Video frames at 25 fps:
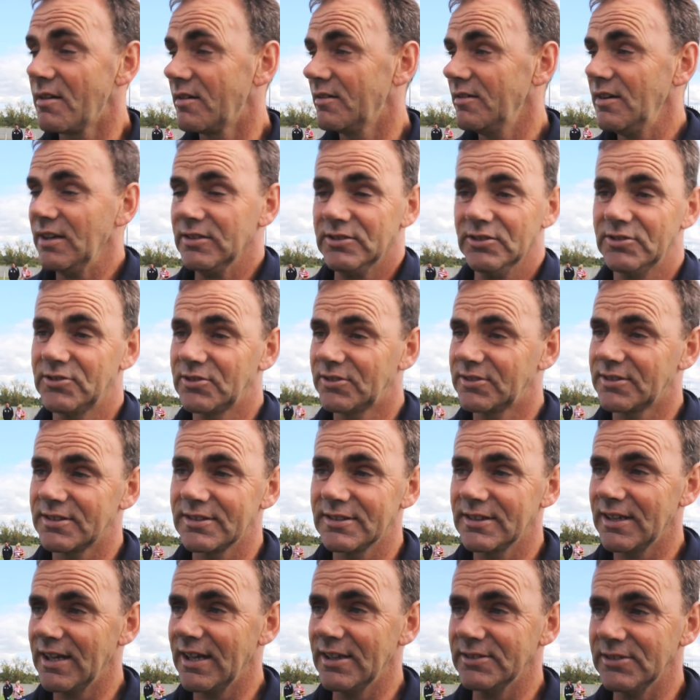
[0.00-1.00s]
Well, just
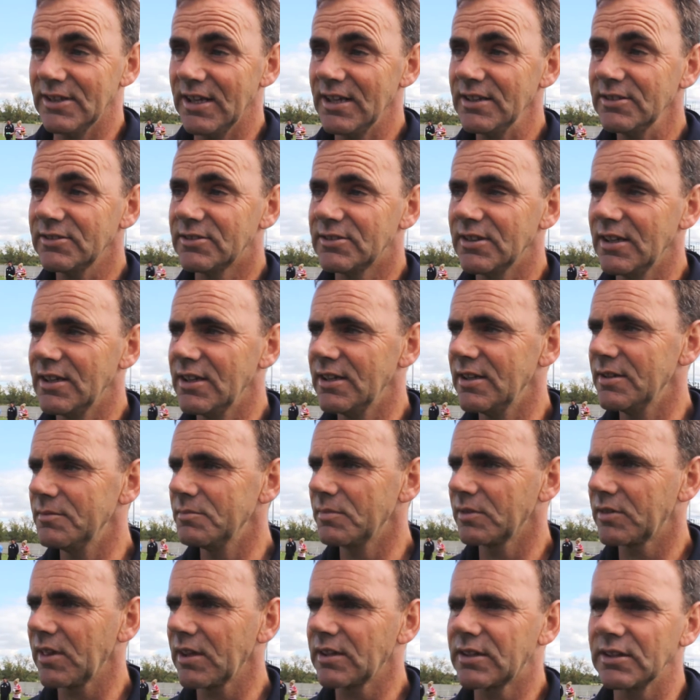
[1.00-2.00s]
as it is.
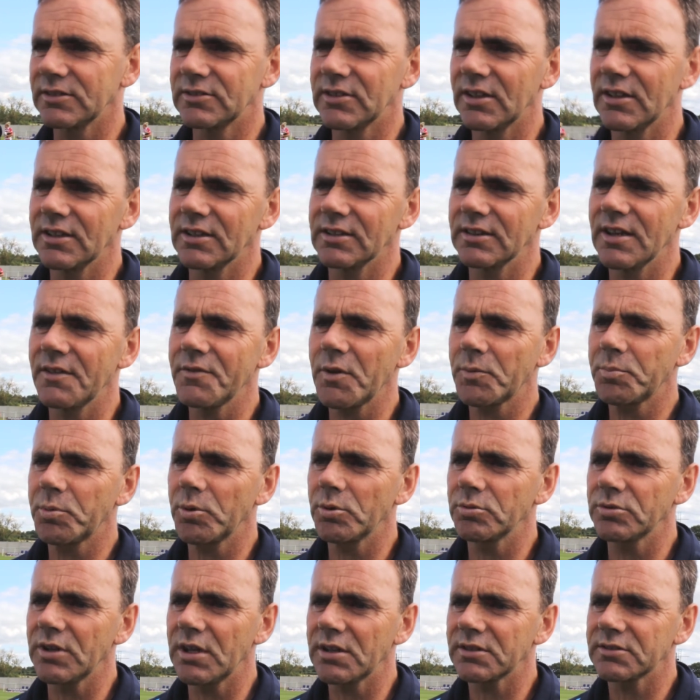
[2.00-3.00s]
I think it's at
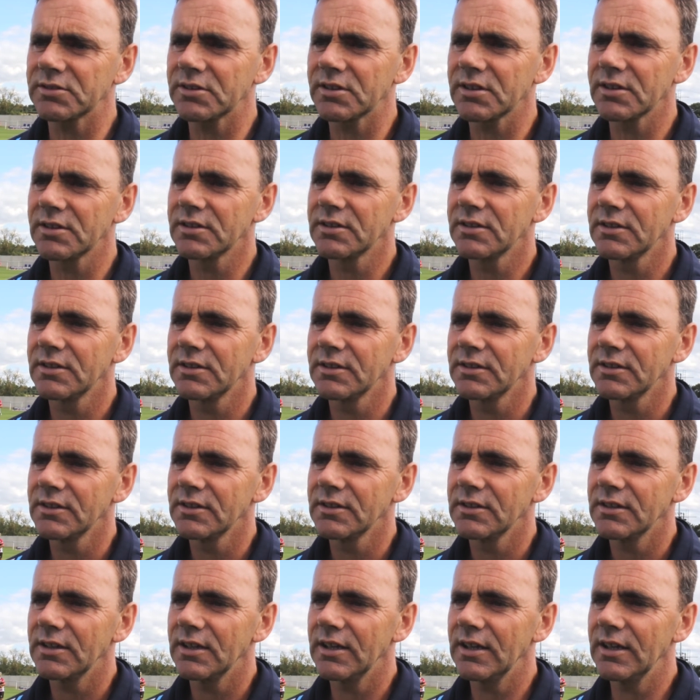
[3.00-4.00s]
Liverpool next.
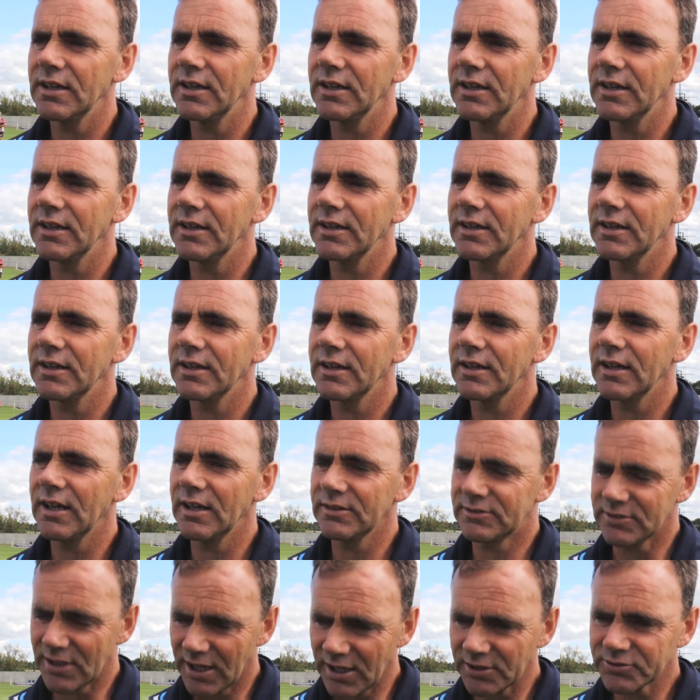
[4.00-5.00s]
Arsenal.
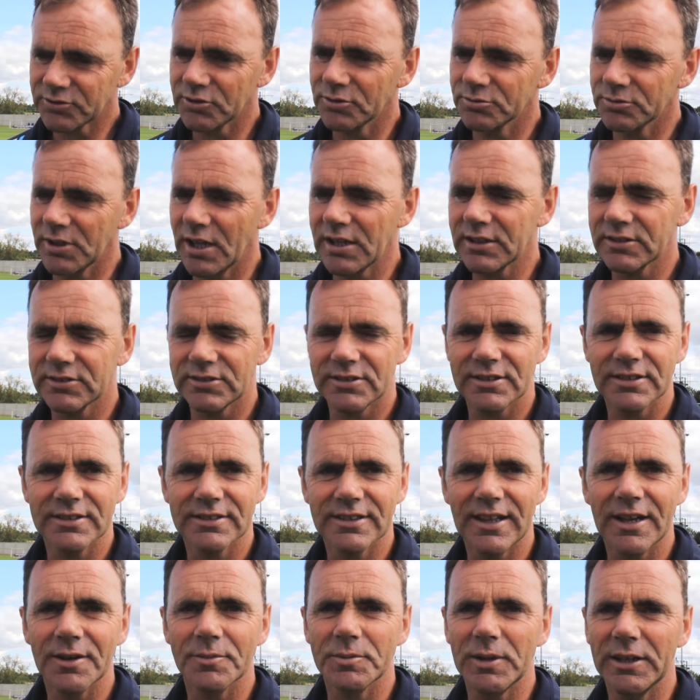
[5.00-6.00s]
It's Arsenal next.
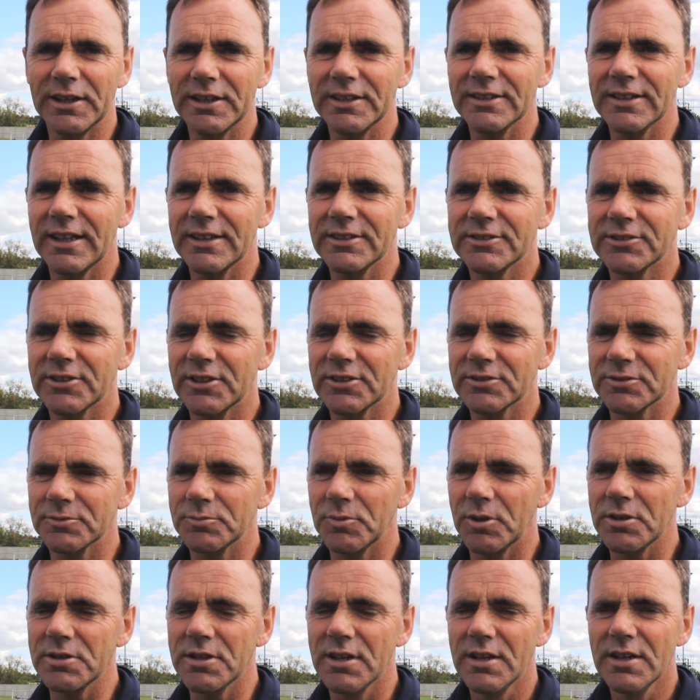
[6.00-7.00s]
That'll be an interesting
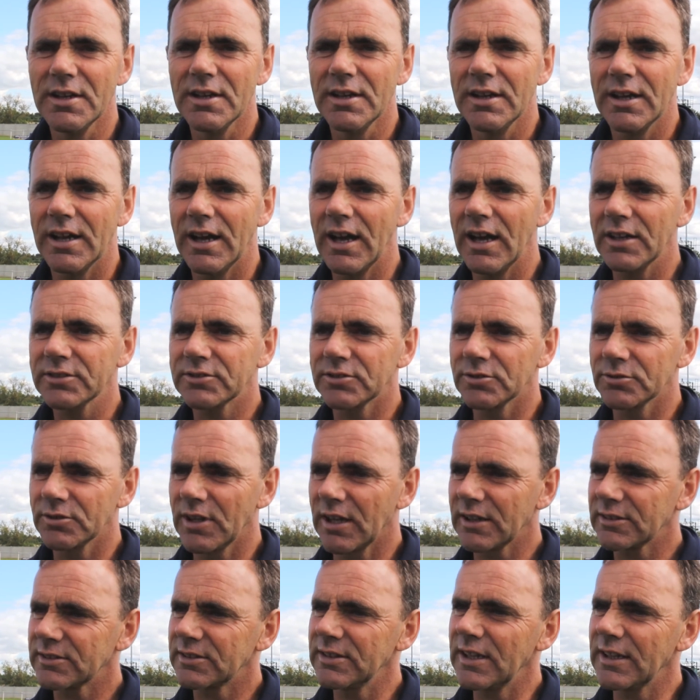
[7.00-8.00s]
one. Arsenal
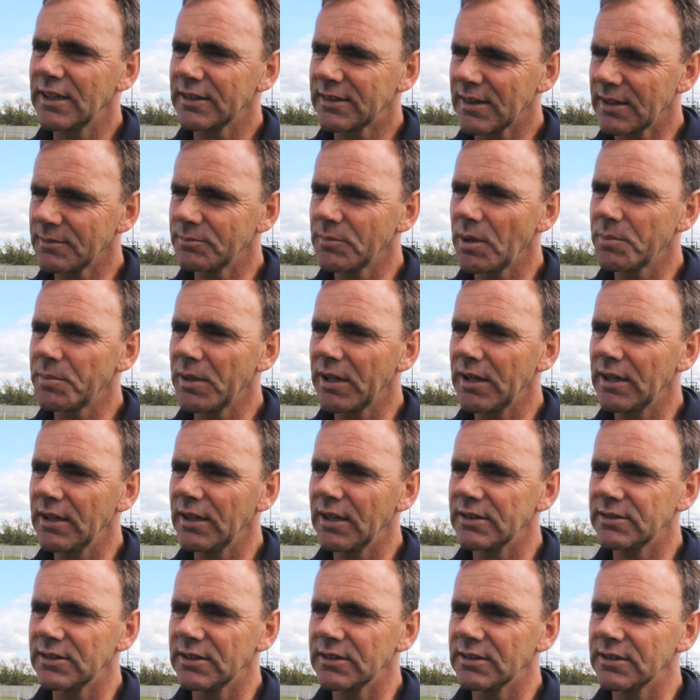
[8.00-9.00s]
next, and then I think maybe,
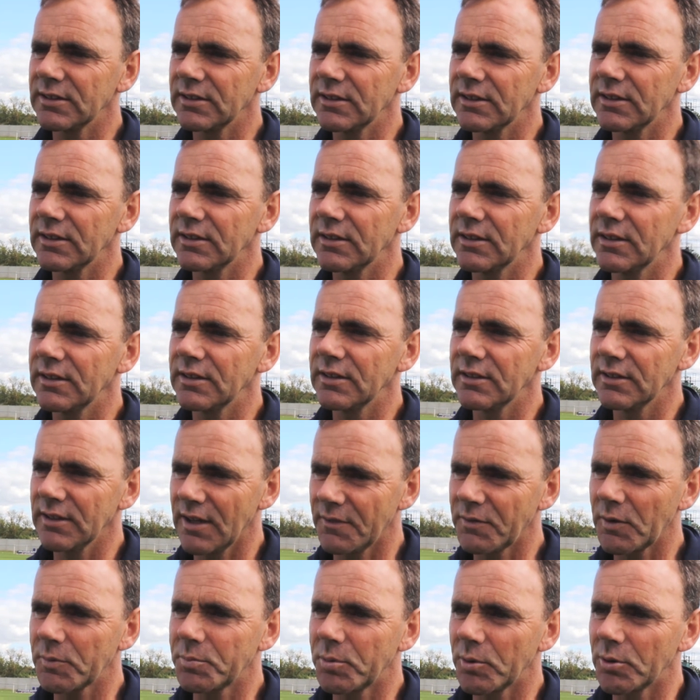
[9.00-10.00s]
is it
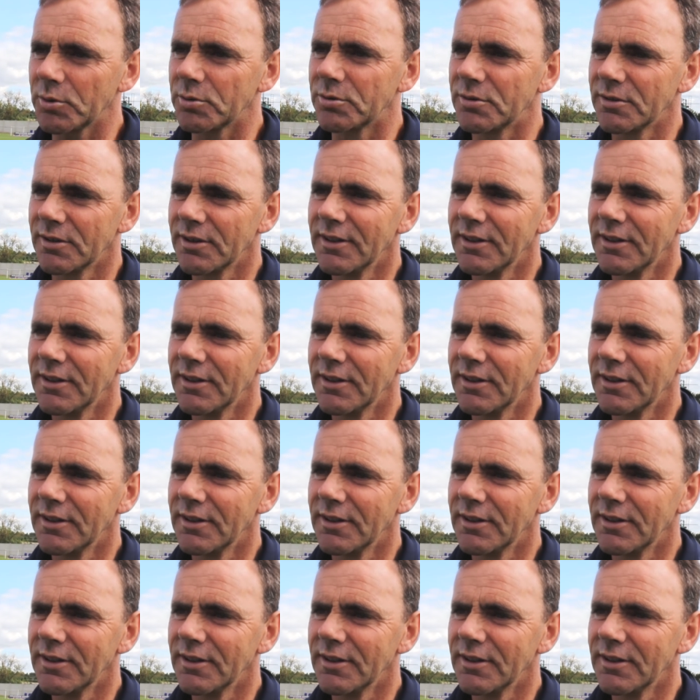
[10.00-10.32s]
Liverpool?